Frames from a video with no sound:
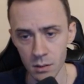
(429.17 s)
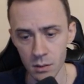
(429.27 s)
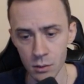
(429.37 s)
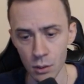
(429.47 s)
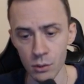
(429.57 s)

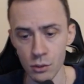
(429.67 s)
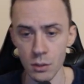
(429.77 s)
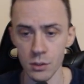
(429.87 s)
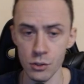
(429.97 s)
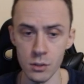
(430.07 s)
So it's
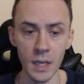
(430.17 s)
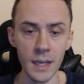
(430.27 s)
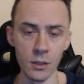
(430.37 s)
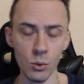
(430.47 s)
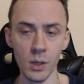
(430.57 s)
not just
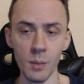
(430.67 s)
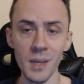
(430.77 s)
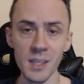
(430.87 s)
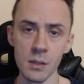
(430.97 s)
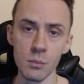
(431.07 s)
like you
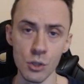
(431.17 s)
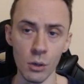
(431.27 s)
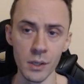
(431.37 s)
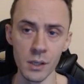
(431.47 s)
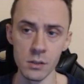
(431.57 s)
commit some
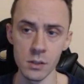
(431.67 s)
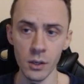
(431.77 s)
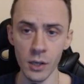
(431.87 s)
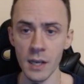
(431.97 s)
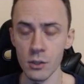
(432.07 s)
tokens,
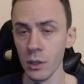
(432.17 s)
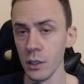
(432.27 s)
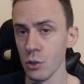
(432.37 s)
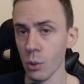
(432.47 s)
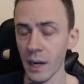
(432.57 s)
you
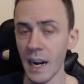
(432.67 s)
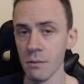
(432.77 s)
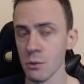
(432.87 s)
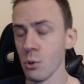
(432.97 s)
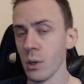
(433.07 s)
actually don't
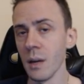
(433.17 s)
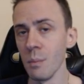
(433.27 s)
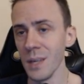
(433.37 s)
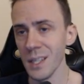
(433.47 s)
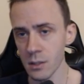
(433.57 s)
have to
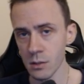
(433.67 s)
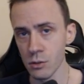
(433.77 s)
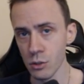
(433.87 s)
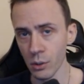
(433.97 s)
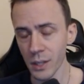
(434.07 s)
commit
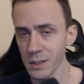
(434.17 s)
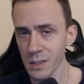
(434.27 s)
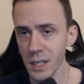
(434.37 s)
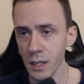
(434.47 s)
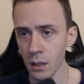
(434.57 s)
tokens
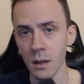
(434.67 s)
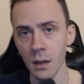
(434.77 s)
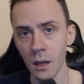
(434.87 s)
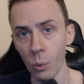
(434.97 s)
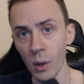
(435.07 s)
here.
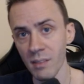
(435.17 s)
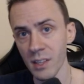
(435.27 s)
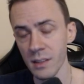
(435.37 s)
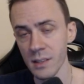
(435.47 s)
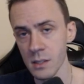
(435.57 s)

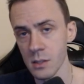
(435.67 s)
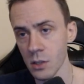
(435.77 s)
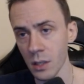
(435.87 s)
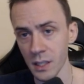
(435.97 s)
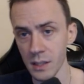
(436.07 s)
However, this is
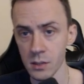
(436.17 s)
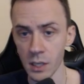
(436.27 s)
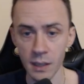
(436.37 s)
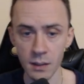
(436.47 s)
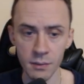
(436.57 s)
not
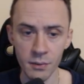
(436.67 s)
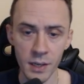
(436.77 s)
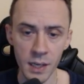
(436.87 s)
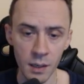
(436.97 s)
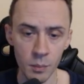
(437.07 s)
entirely
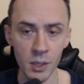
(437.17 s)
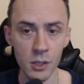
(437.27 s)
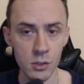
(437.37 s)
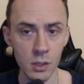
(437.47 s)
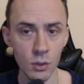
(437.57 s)
free,
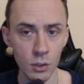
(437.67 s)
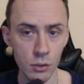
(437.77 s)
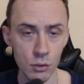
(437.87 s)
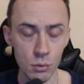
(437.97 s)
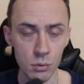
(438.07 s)
because in order
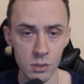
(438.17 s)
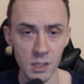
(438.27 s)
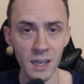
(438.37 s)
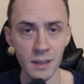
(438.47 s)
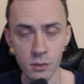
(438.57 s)
to
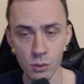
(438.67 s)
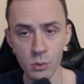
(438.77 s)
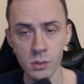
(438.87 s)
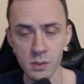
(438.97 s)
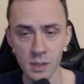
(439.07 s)
start
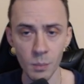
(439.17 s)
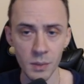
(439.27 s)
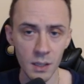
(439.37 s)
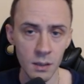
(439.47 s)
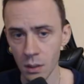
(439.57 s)
doing
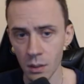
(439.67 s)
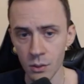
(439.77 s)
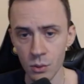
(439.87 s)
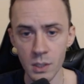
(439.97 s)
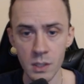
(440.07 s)
something,
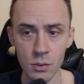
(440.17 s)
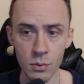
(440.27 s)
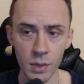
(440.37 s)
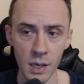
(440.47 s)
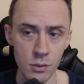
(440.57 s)
you need to
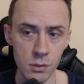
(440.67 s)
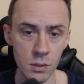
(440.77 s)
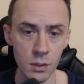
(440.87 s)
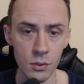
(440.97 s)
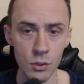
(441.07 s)

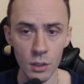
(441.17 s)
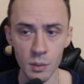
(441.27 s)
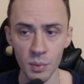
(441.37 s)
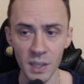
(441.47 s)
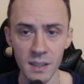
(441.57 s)
register
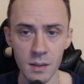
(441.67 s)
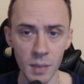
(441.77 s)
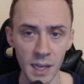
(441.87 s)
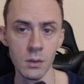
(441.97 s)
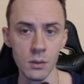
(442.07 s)
.play
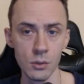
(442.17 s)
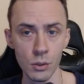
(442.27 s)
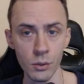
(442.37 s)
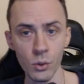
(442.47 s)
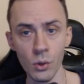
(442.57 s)
domain.
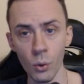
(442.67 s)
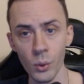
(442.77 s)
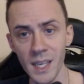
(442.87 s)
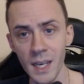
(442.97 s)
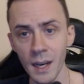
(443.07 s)
So you go
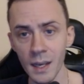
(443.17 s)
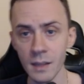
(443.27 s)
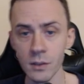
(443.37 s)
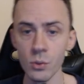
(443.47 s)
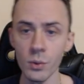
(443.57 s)
here
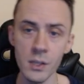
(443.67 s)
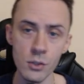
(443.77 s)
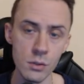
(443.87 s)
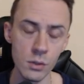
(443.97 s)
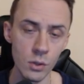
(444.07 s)
and you
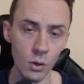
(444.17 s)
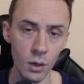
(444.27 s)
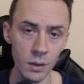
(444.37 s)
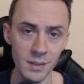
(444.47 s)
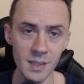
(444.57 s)
register
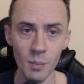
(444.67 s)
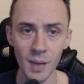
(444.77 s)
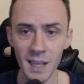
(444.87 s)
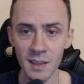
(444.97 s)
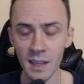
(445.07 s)
your
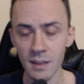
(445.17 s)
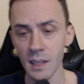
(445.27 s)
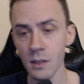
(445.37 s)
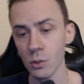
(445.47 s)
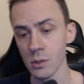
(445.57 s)
domain, and
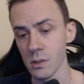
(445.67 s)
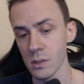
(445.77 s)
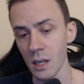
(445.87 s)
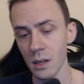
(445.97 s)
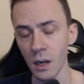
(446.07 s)
then you can
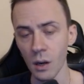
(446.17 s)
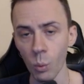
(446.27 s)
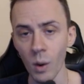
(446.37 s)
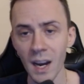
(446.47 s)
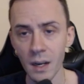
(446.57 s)
start
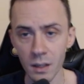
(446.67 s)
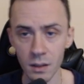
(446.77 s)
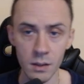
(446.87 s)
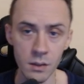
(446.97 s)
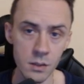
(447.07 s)

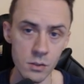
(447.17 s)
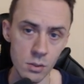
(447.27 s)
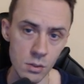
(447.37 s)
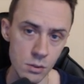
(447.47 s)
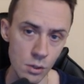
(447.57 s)
acquiring
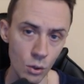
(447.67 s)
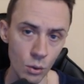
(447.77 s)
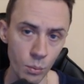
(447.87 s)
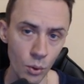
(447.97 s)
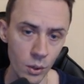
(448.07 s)
these
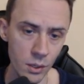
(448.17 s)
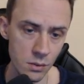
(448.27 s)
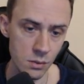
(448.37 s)
SOL points.